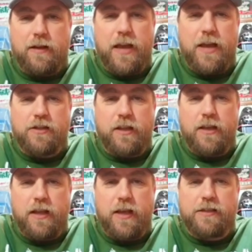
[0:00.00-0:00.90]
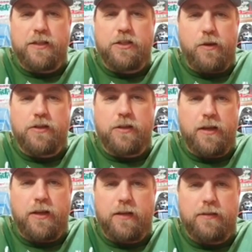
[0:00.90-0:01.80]
Occasionally, like
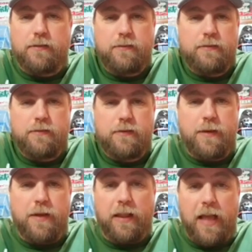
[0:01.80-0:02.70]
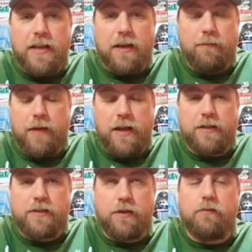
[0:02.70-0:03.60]
situationally, I like them. I
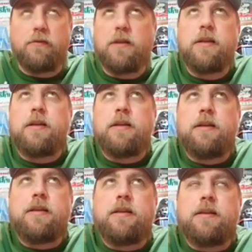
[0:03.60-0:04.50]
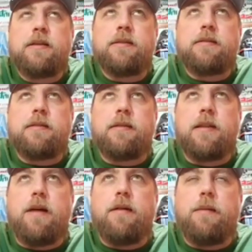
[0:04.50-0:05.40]
just don't
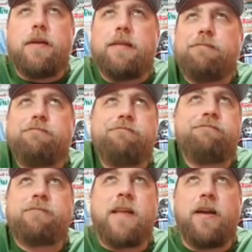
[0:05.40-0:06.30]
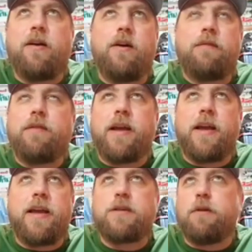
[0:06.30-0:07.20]
love. I don't know. I feel like
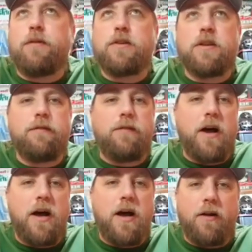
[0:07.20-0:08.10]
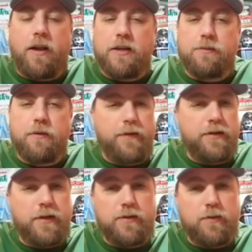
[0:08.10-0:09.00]
I catch more fish on a frog, or I catch more
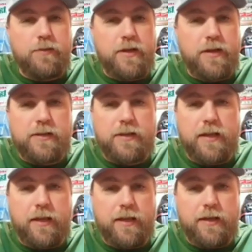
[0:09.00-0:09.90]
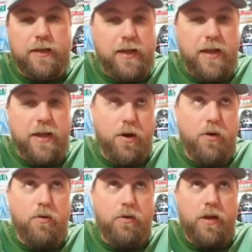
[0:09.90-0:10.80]
fish on swim jigs. Like I
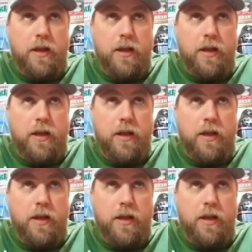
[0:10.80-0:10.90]
know,